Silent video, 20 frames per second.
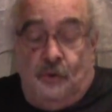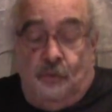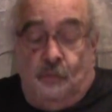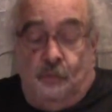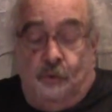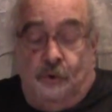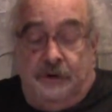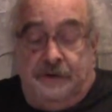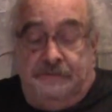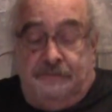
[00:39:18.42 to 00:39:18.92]

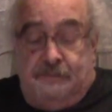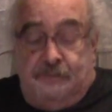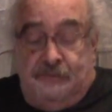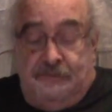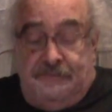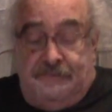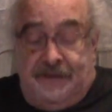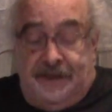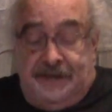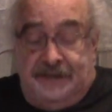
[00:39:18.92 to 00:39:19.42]
would have
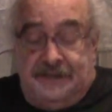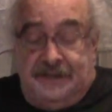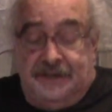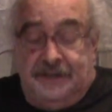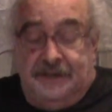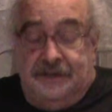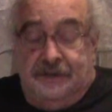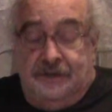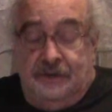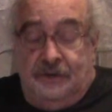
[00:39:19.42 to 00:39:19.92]

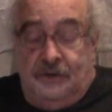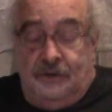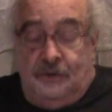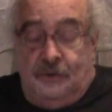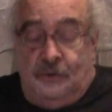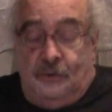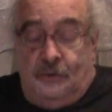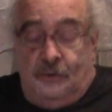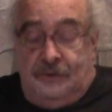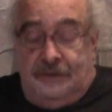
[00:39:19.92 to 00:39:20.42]
prevented
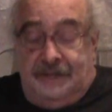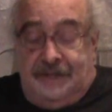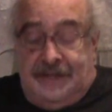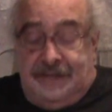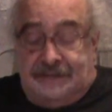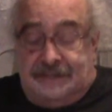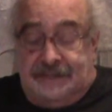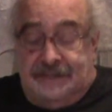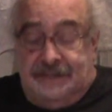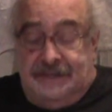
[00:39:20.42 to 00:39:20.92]
or
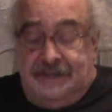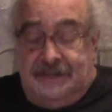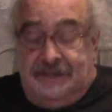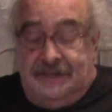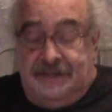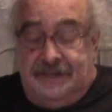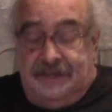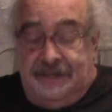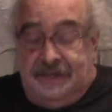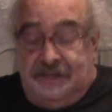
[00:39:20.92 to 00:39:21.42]
lessen
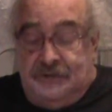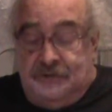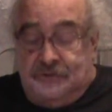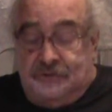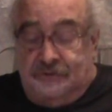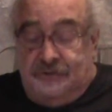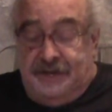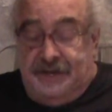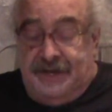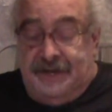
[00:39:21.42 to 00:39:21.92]
the
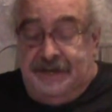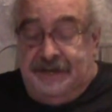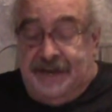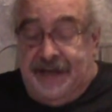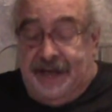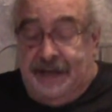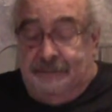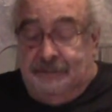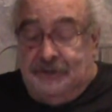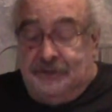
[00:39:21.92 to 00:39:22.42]
injury and
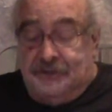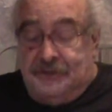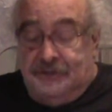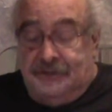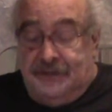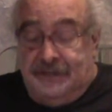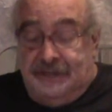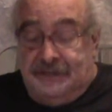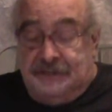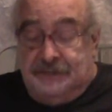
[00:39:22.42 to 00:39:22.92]
damage
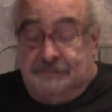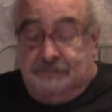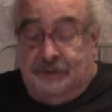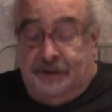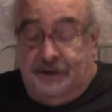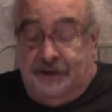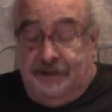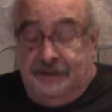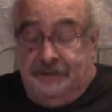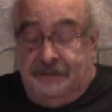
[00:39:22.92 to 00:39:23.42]
alleged
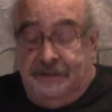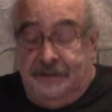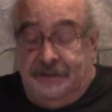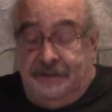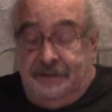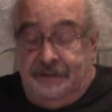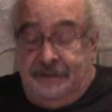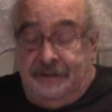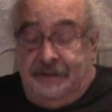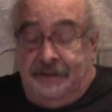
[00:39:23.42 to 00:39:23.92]
by
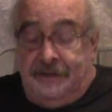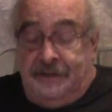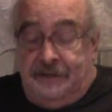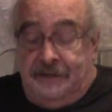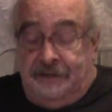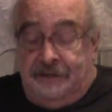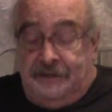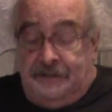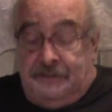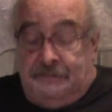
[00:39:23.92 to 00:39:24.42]

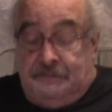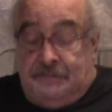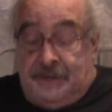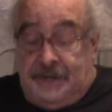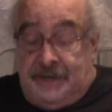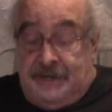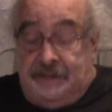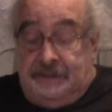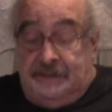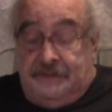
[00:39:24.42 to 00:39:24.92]
the
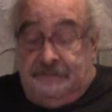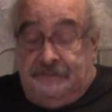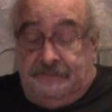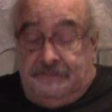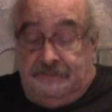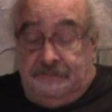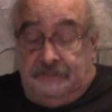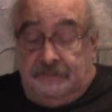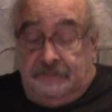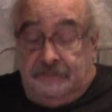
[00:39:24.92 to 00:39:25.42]
plaintiff.
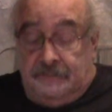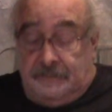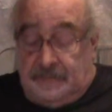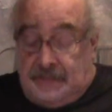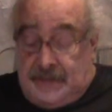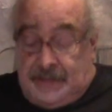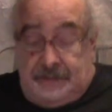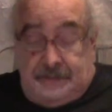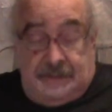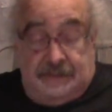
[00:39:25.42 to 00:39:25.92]

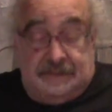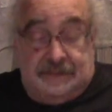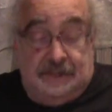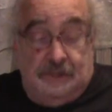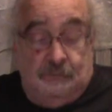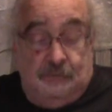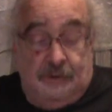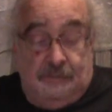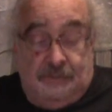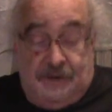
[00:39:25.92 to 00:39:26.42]
And let's see
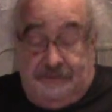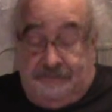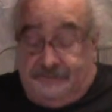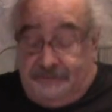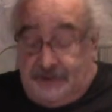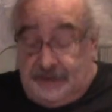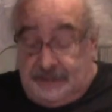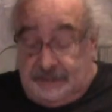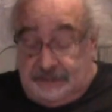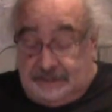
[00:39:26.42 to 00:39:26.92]
what my
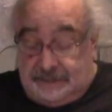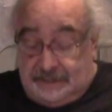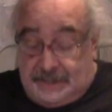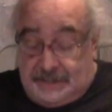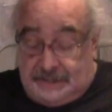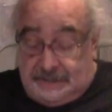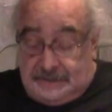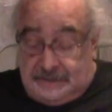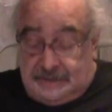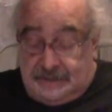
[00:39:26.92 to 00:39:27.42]
friend
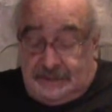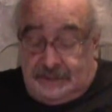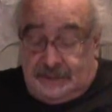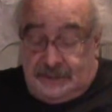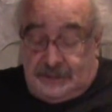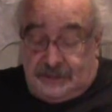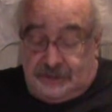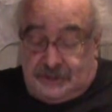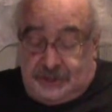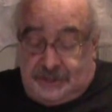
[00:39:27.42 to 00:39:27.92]
says.
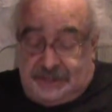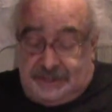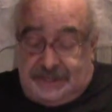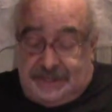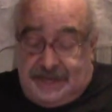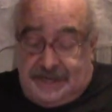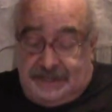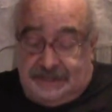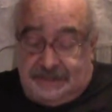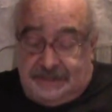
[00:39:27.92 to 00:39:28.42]
She
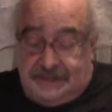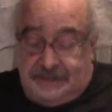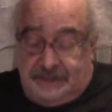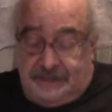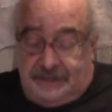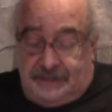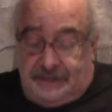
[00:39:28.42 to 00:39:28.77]
says,